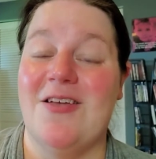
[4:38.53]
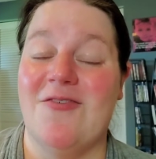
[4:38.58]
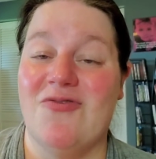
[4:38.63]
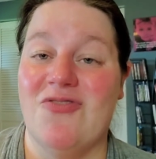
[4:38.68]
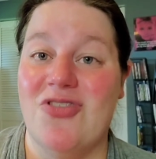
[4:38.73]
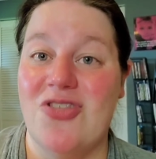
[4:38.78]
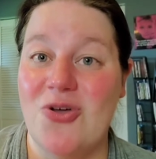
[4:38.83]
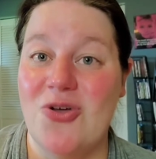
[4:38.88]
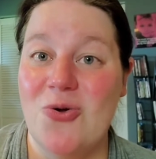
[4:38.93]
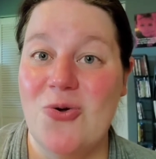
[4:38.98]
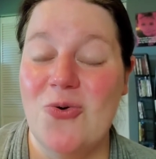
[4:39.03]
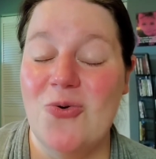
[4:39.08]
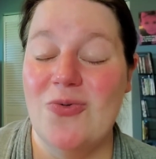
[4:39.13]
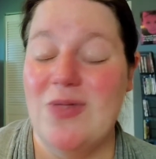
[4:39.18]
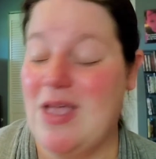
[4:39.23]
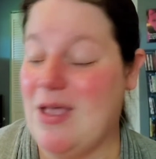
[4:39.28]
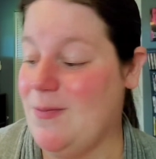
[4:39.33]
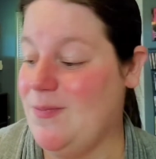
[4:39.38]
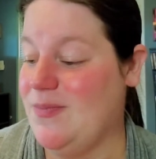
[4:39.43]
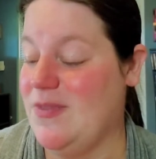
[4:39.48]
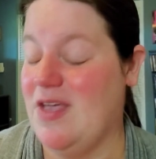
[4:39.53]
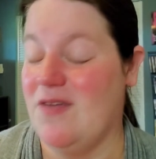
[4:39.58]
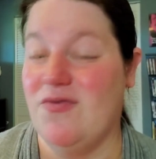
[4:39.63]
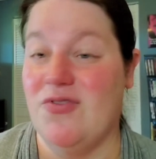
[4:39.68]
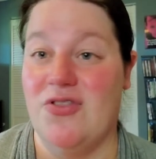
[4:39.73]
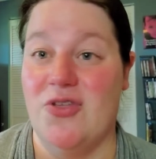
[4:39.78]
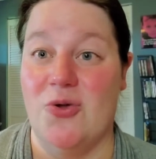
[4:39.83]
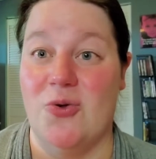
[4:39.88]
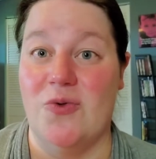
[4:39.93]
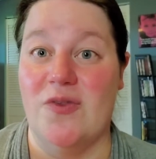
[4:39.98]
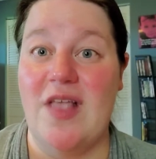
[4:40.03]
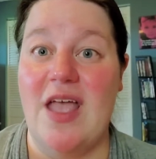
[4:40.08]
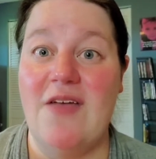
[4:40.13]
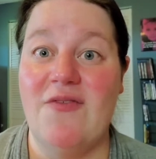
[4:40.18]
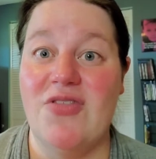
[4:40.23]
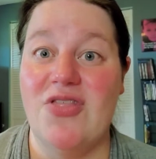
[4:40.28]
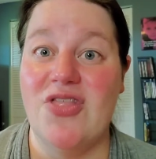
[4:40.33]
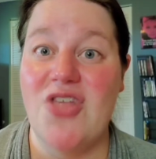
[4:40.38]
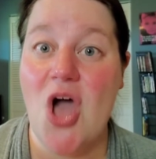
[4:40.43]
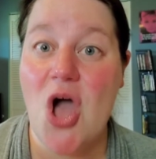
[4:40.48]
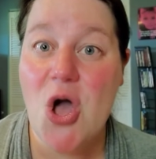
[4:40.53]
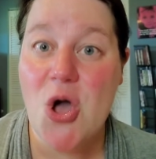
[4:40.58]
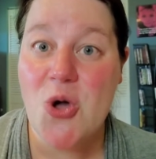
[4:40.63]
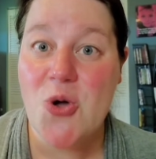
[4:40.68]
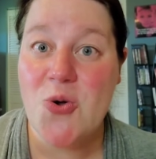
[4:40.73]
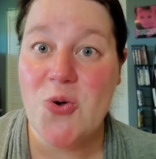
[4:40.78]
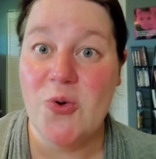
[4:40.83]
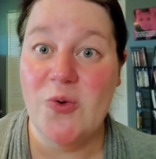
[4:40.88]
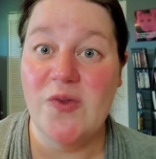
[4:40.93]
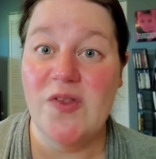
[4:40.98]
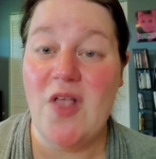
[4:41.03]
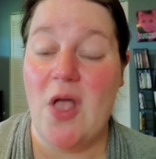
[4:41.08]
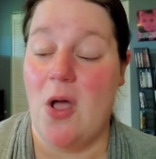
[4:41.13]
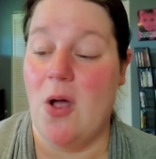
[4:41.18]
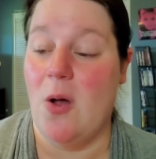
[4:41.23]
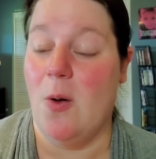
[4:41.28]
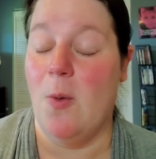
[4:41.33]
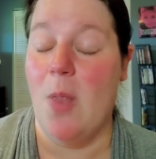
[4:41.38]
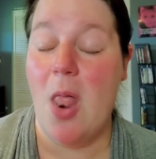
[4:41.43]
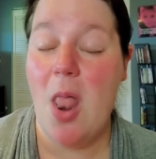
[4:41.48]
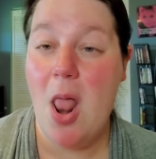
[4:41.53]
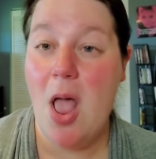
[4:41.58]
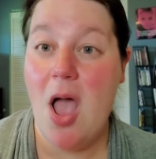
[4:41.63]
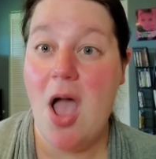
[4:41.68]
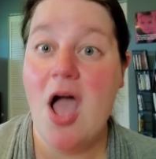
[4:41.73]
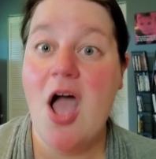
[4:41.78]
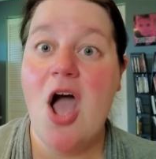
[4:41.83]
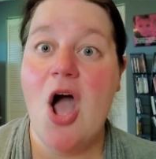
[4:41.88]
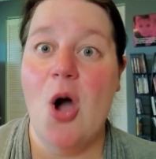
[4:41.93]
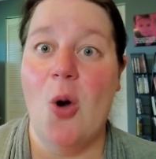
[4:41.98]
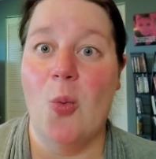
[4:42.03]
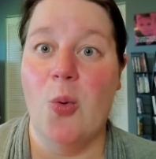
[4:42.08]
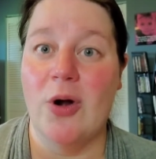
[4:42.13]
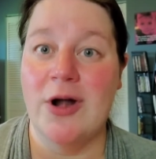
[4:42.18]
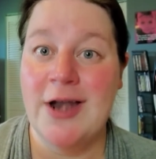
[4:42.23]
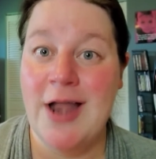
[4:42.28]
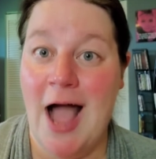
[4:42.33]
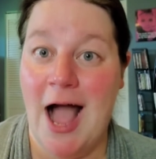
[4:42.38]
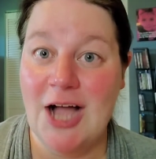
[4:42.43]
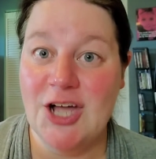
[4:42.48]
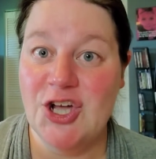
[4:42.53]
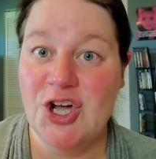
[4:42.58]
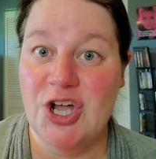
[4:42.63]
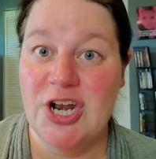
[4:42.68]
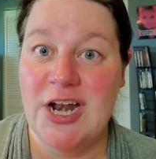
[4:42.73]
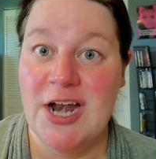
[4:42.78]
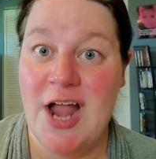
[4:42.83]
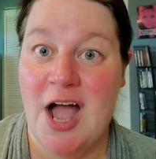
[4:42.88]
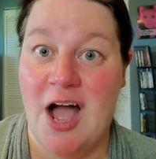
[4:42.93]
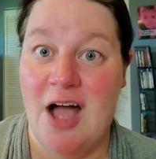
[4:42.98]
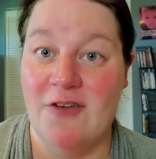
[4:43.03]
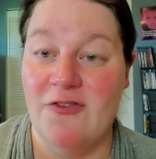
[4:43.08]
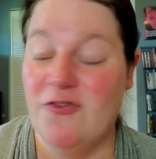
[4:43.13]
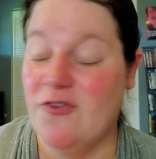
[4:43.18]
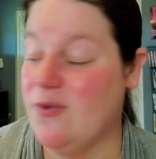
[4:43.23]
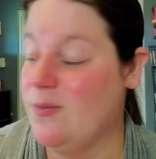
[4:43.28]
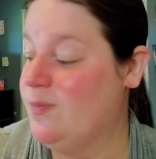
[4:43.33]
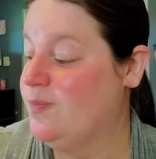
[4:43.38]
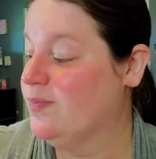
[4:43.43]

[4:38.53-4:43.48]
If those, if those, if those, blah, we're not good enough.